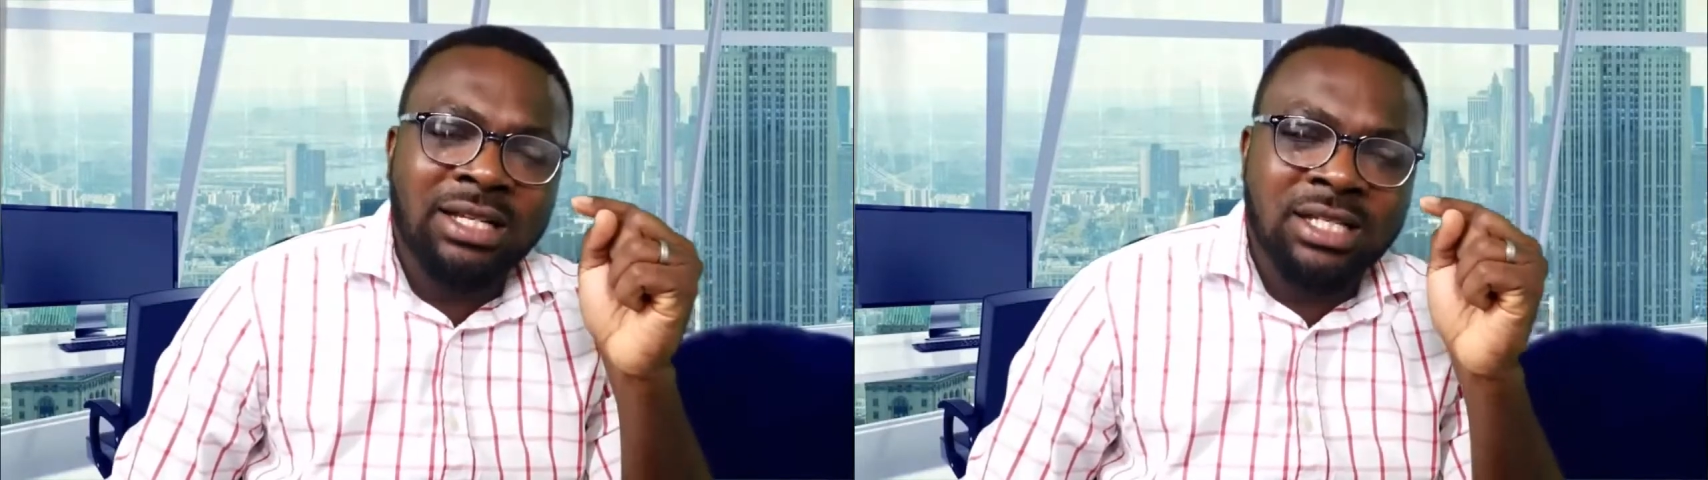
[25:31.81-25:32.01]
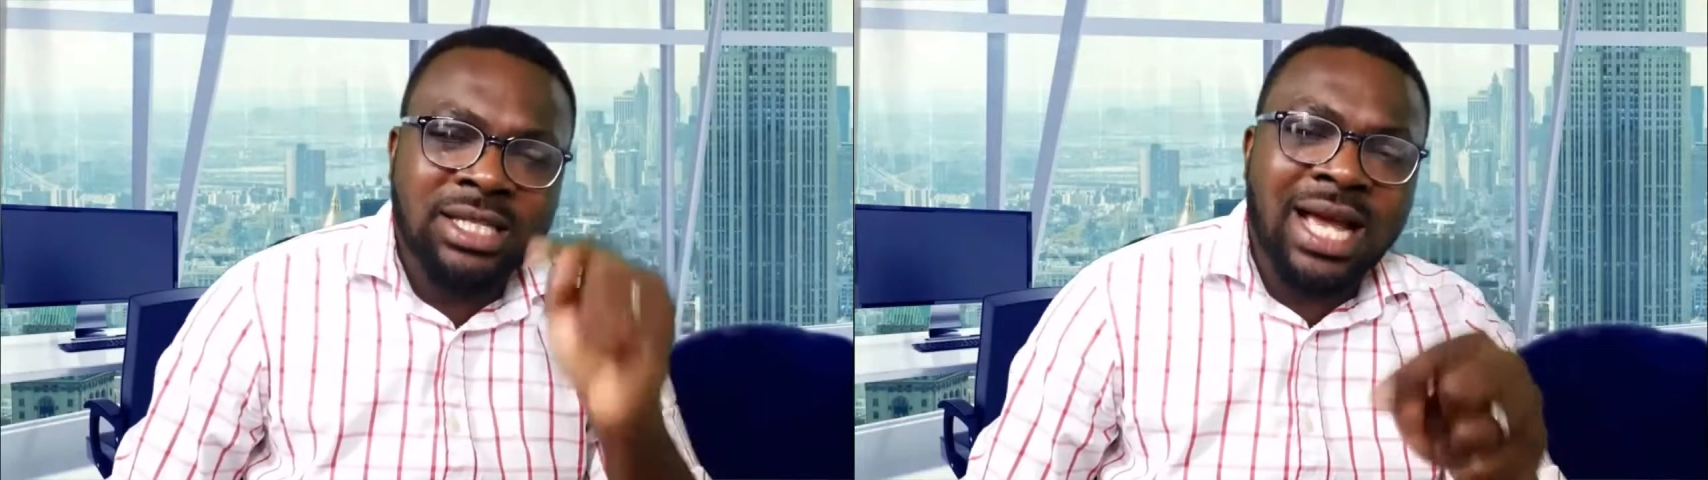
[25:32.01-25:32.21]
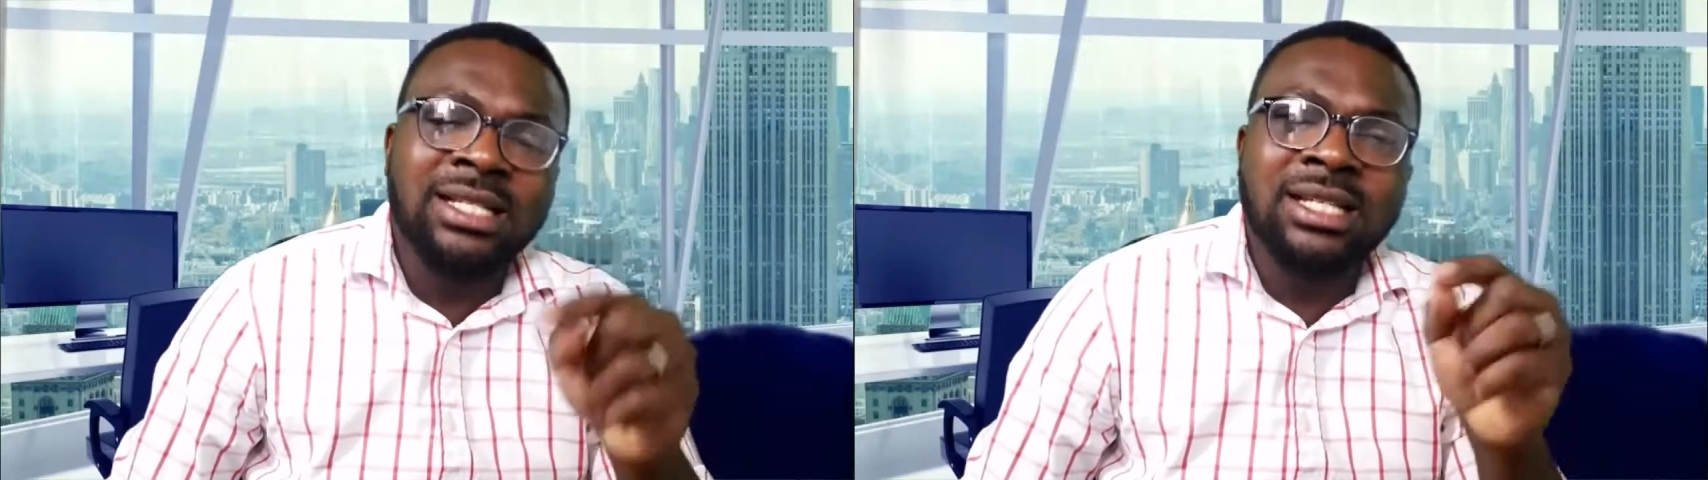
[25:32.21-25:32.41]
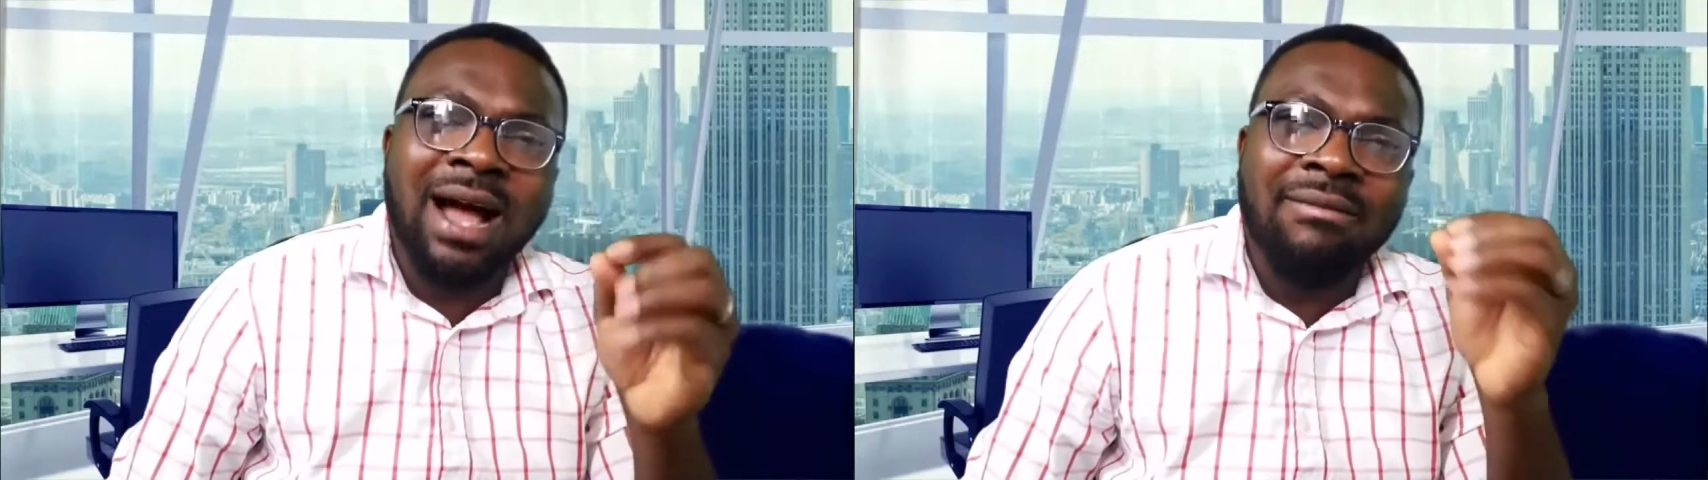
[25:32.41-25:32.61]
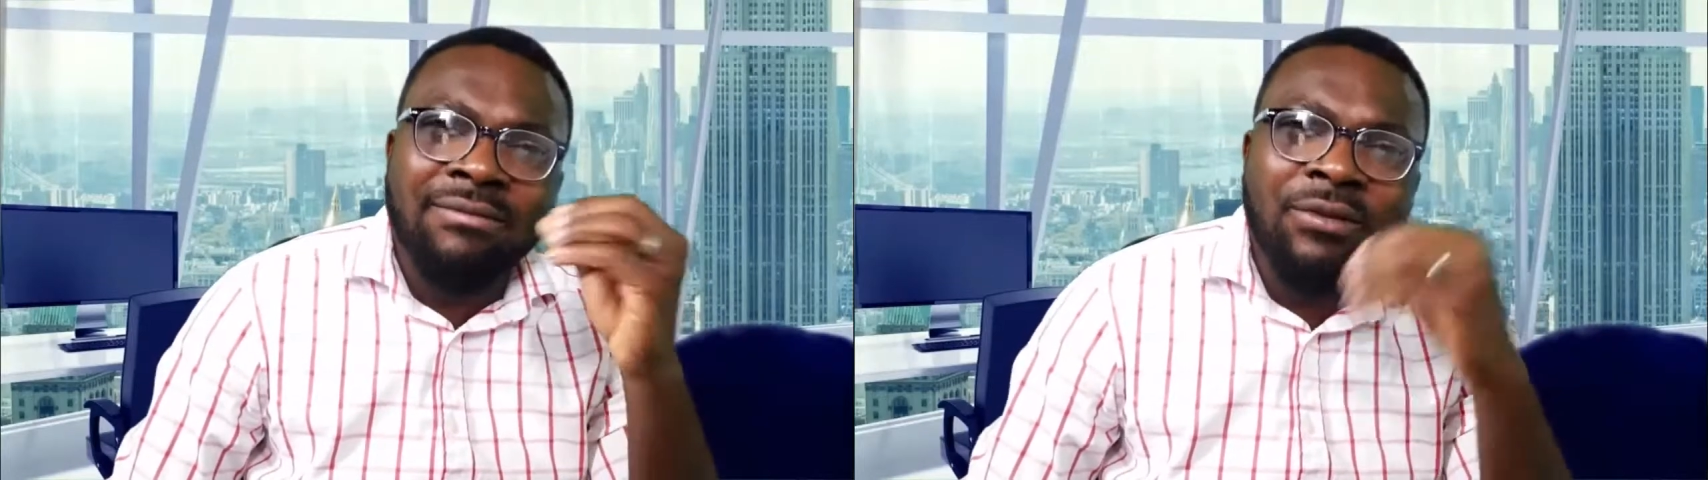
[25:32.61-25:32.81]
starts
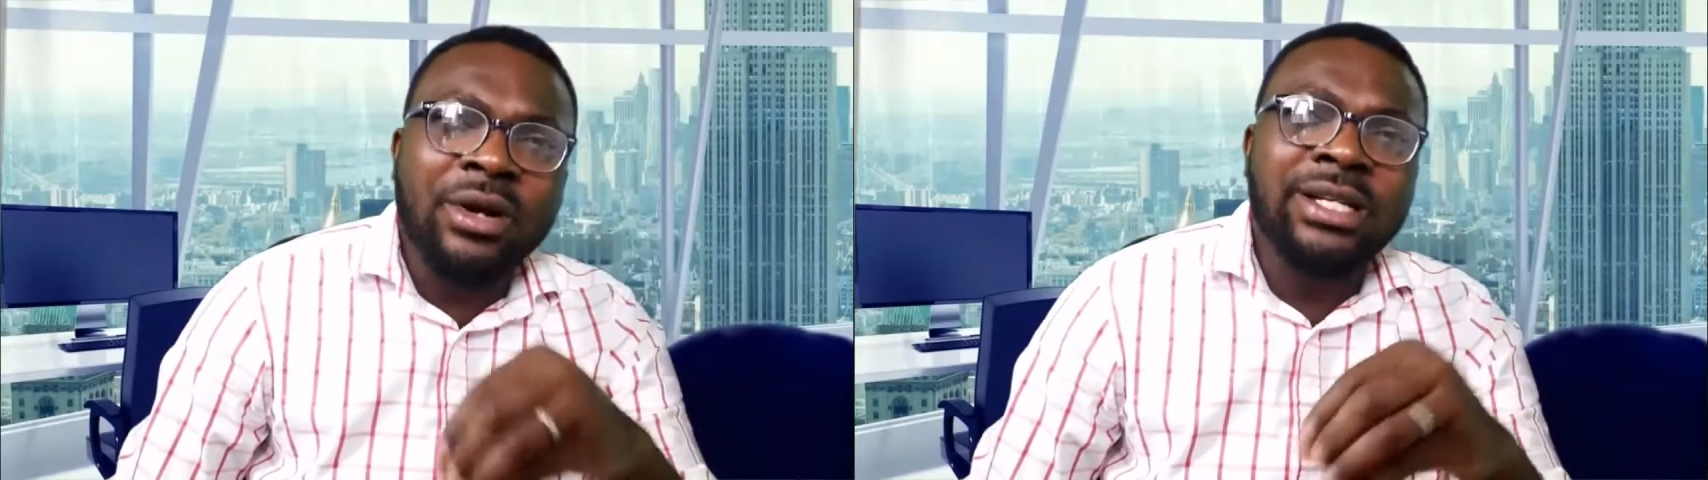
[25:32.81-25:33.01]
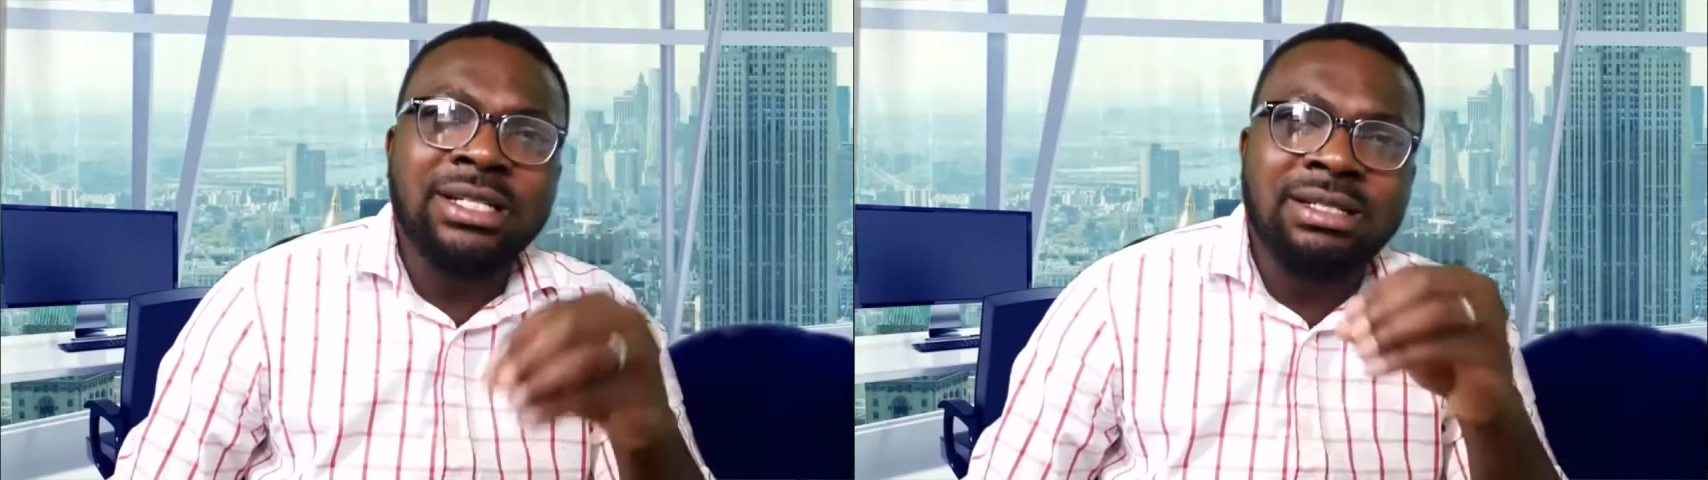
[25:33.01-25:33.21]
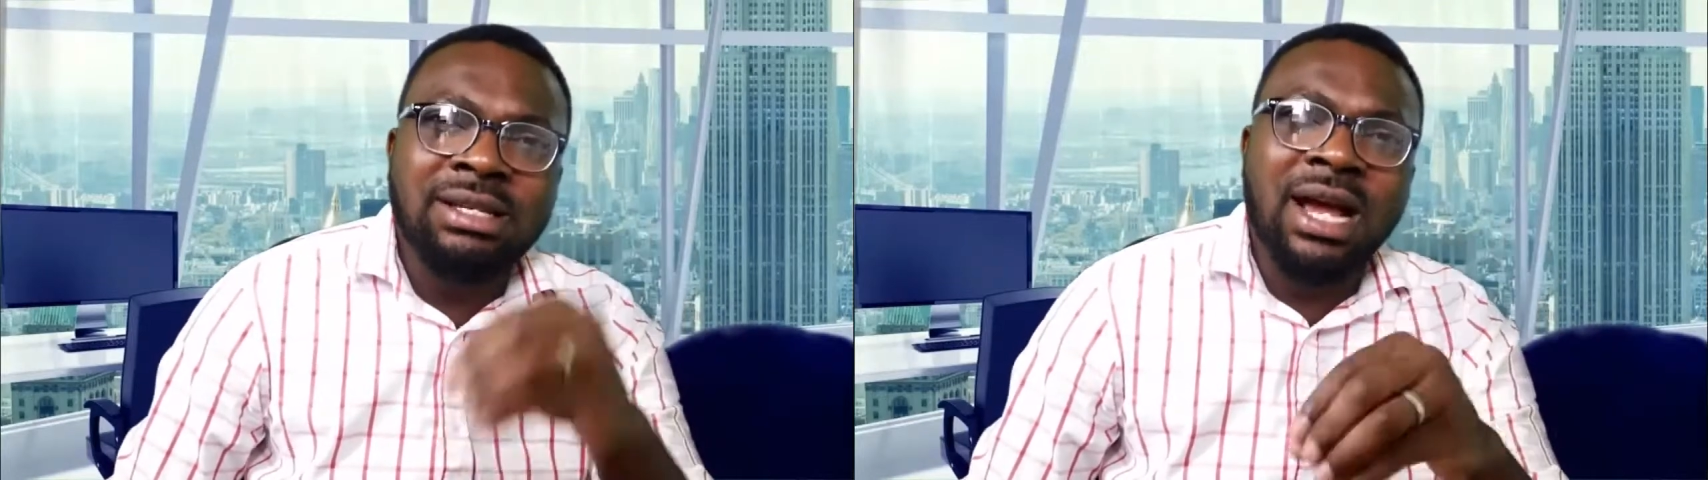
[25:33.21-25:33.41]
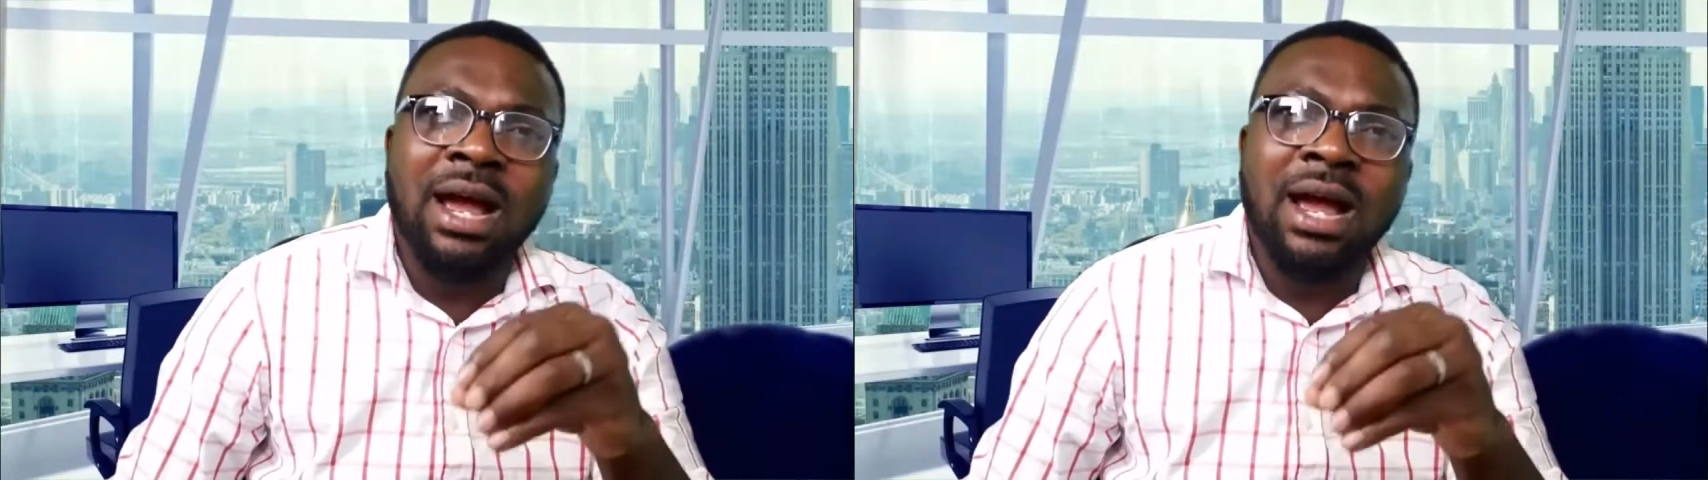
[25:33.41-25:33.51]
avoiding